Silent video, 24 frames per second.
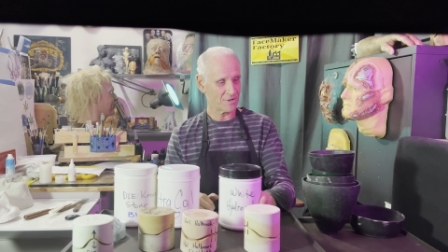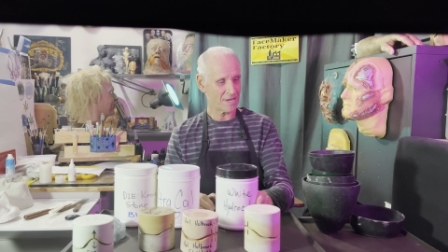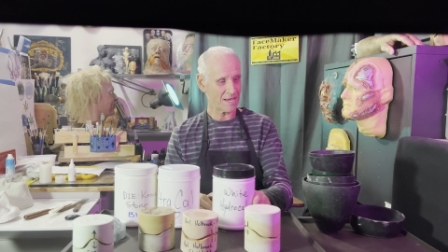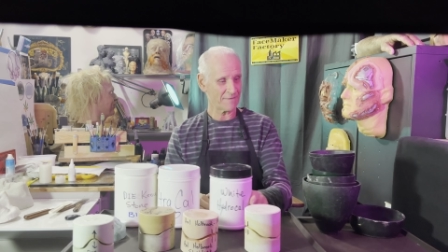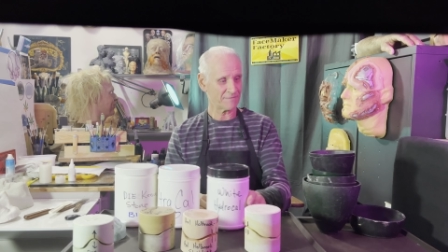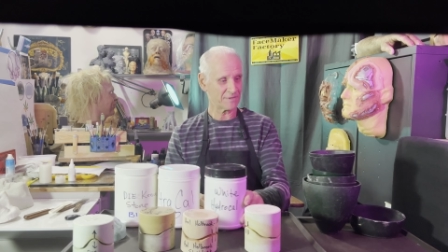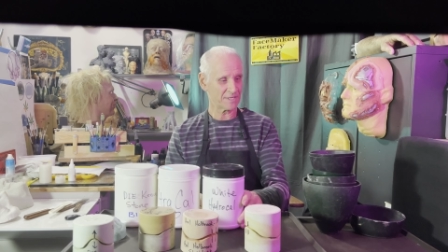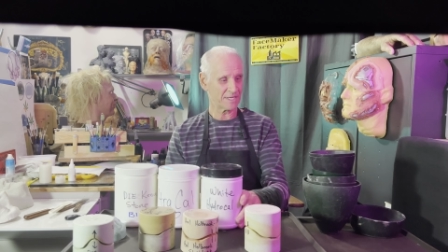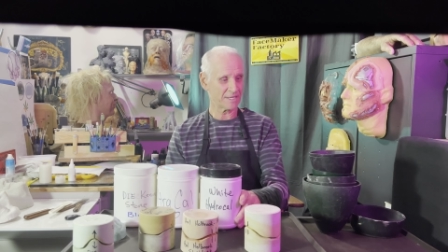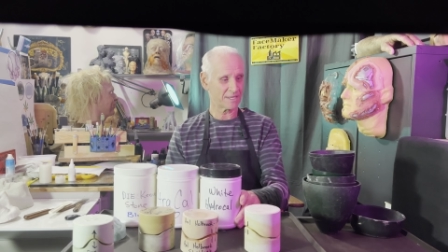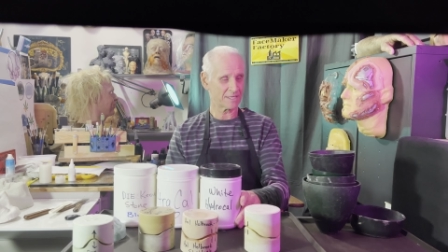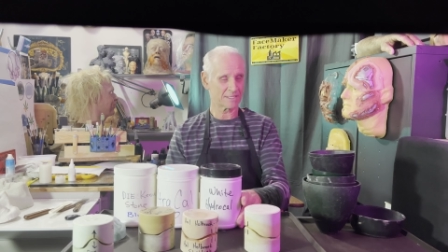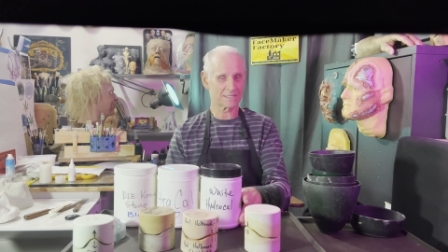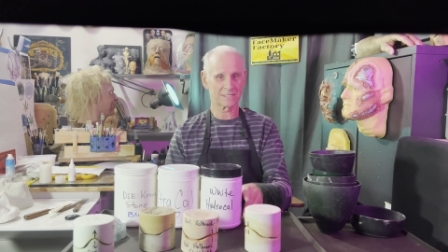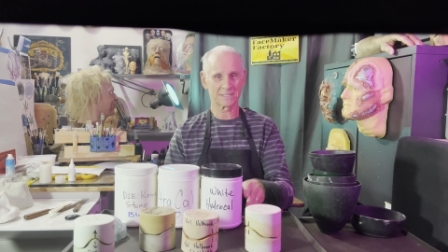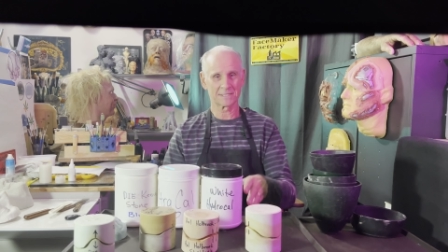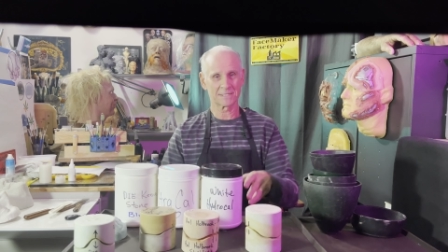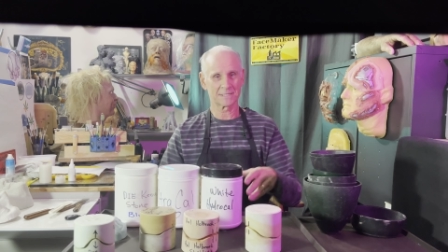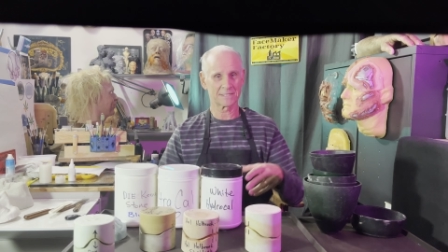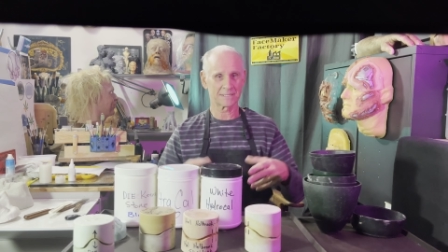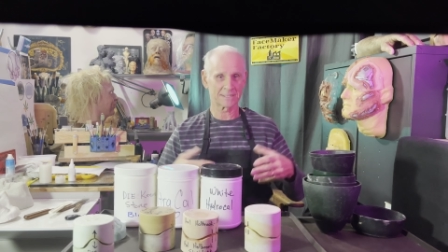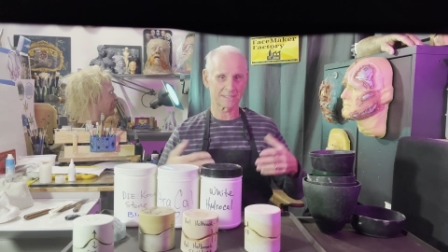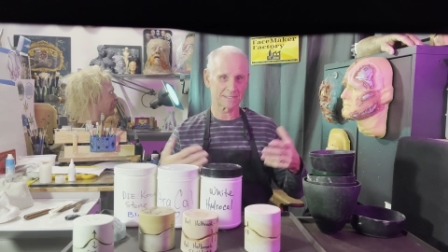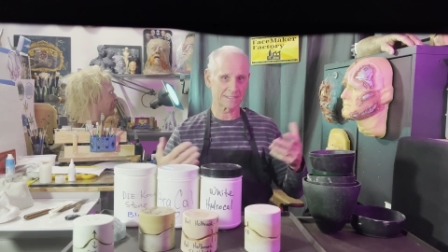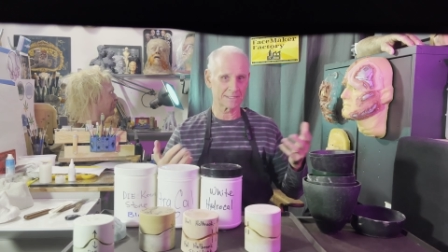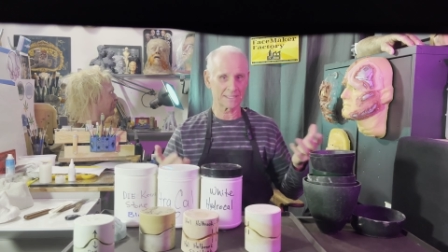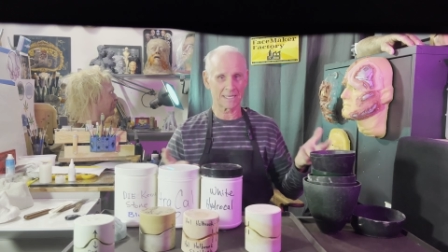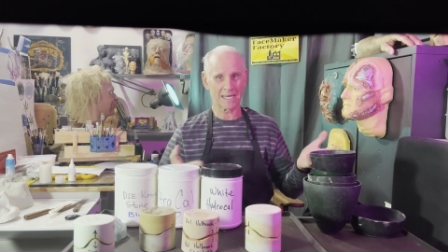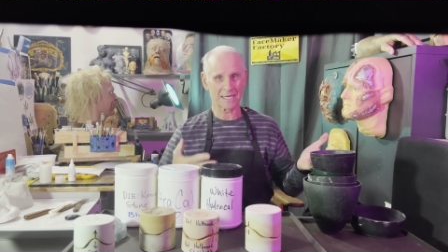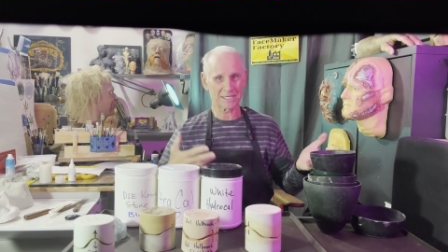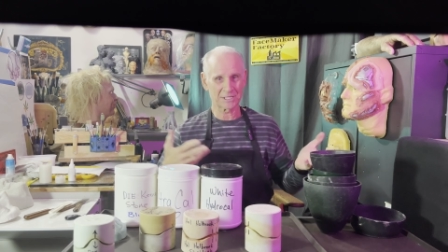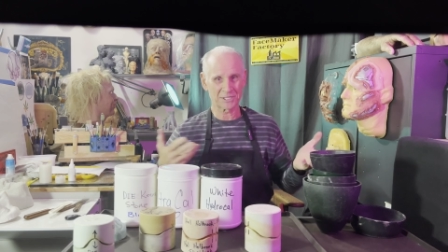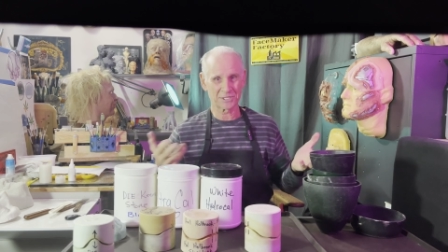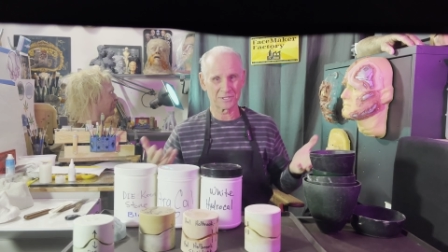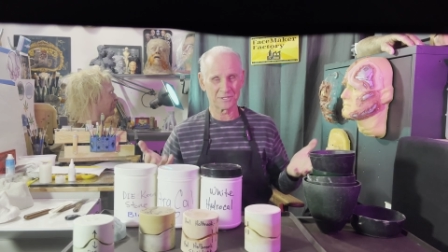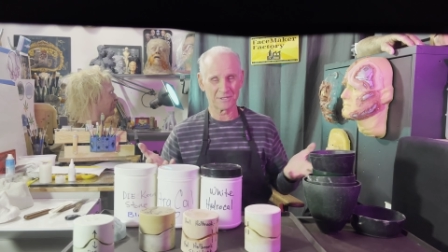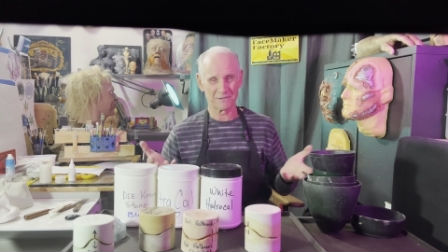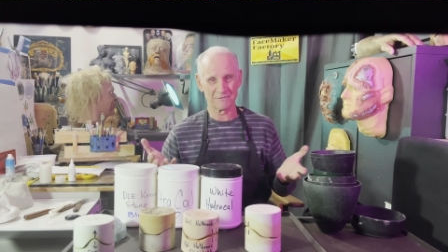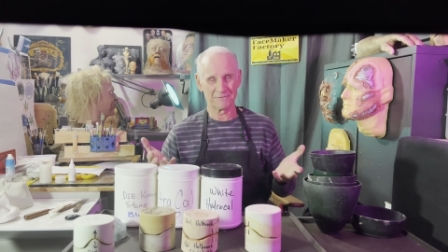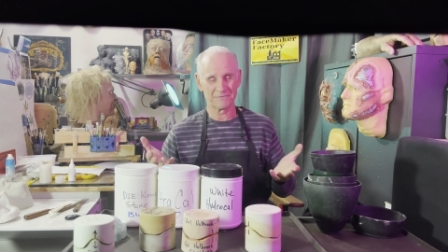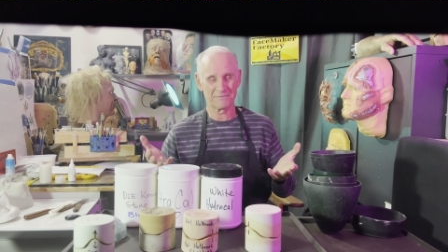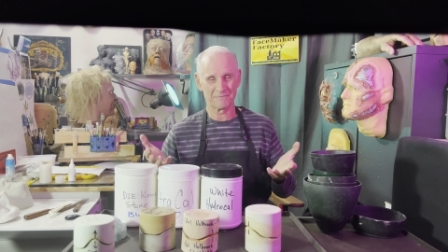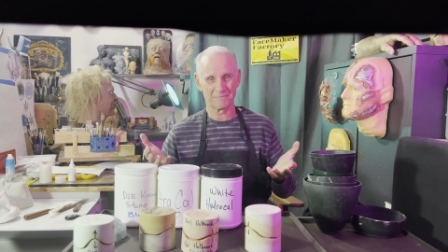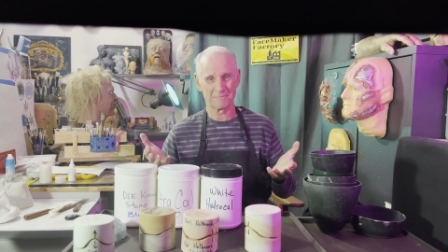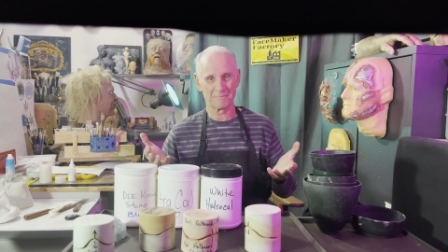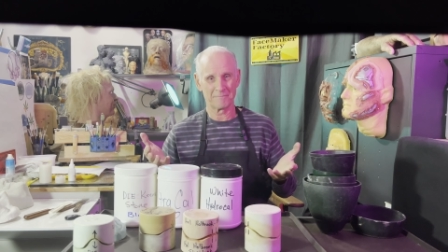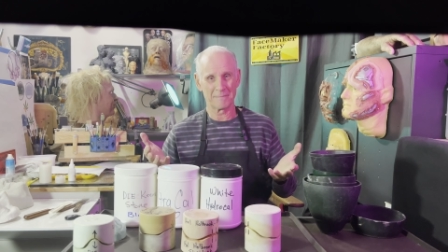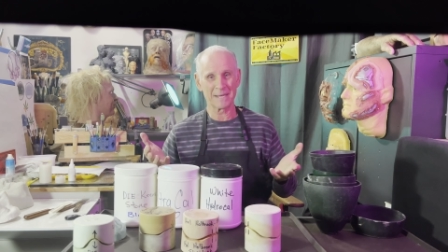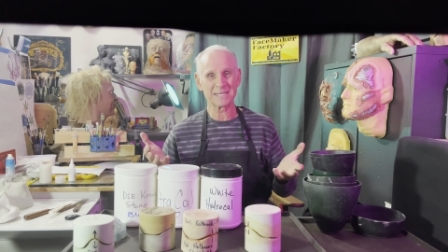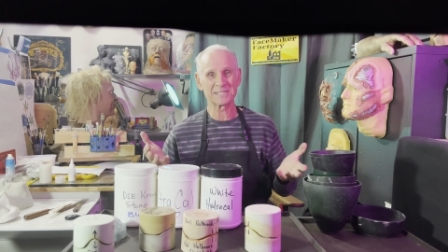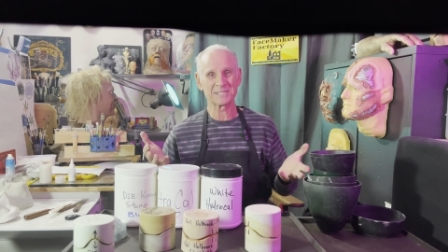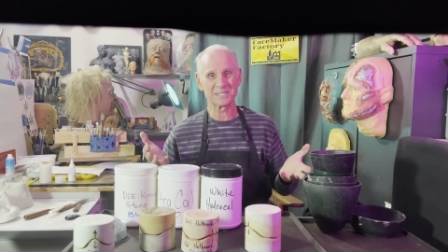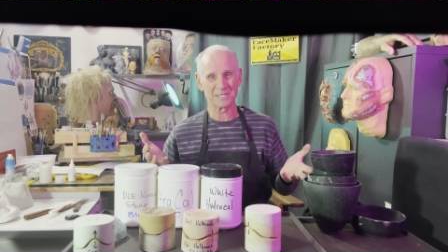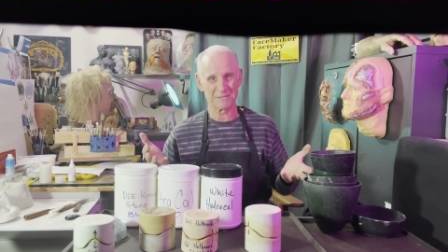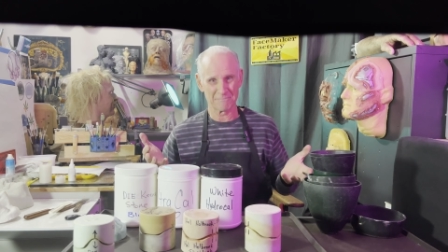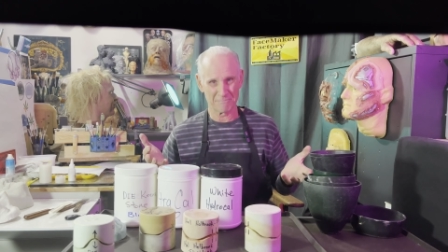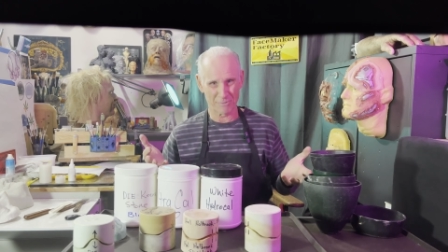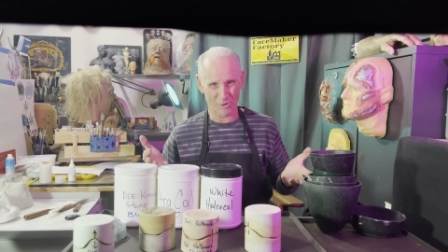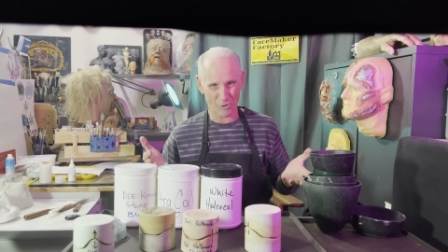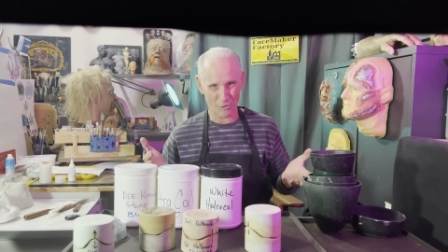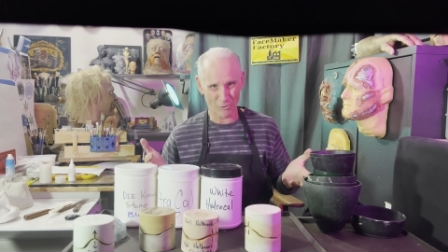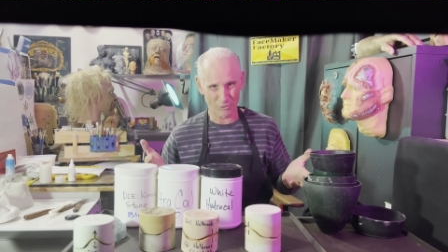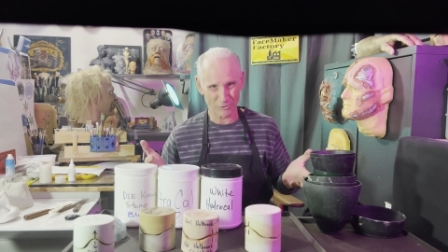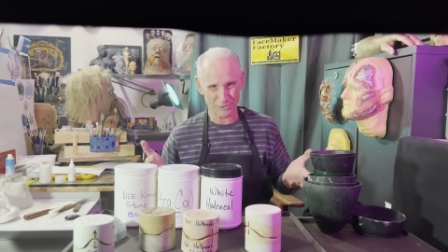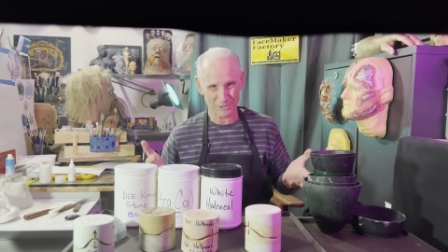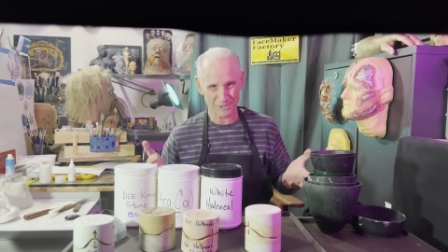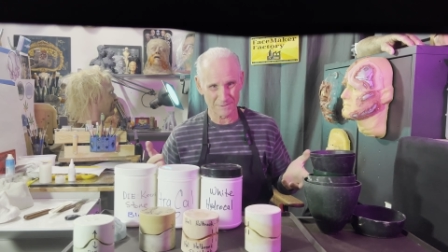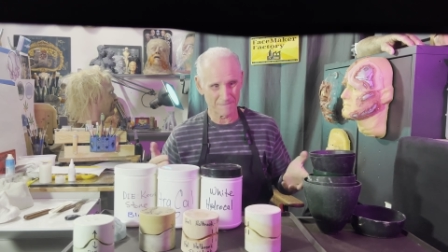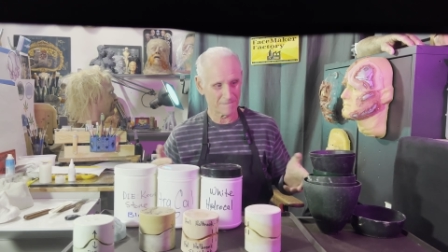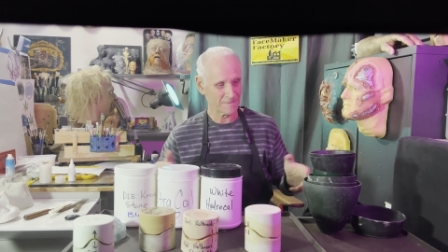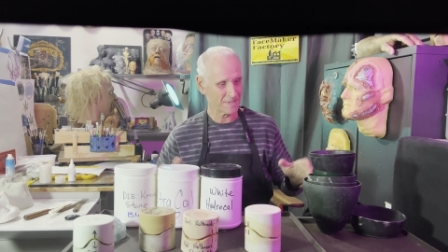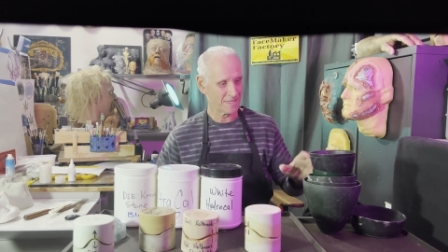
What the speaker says: have to get a selection of mixing bowls.